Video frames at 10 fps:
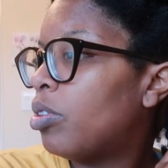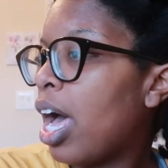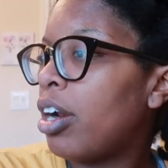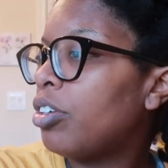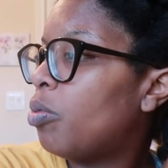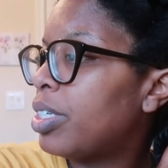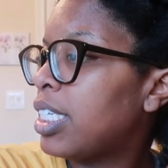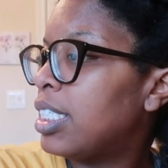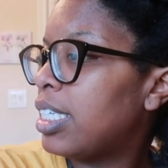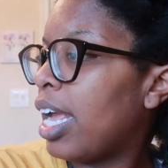i don't know what
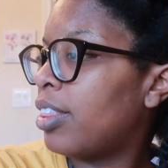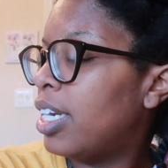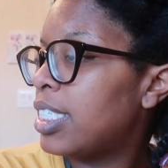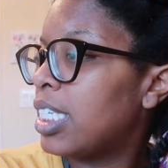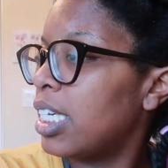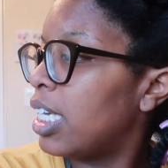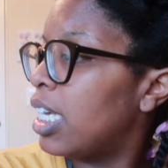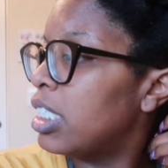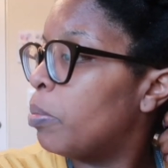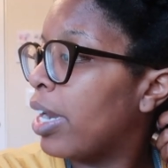his ethnicity
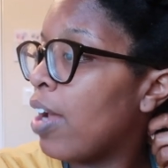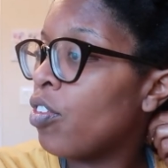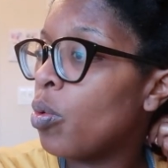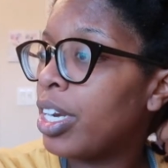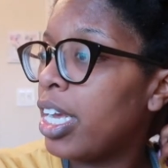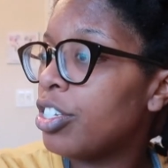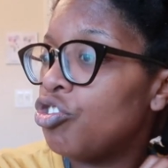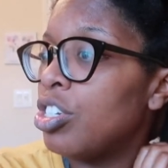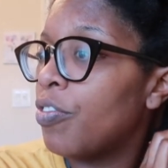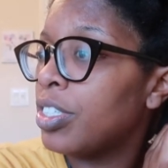is but everyone else
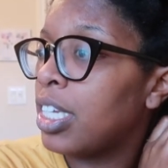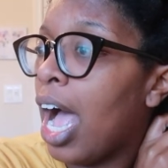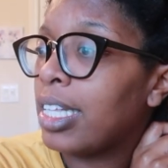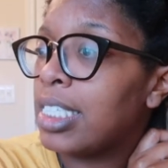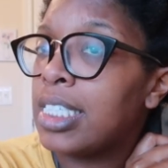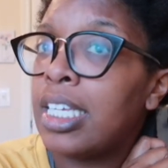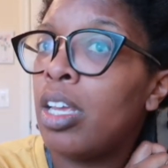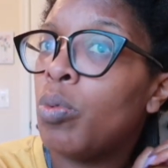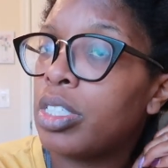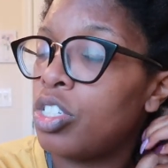you never got to
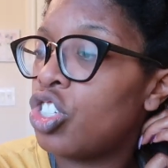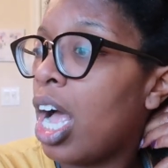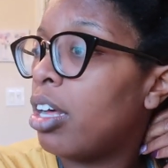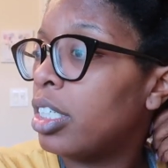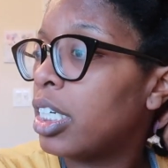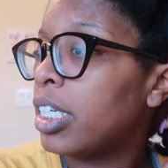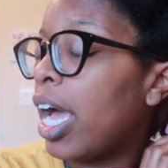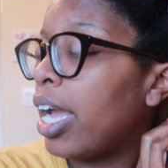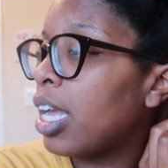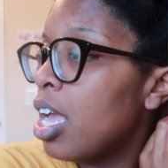see what the child looked
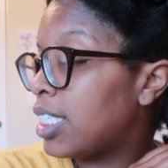like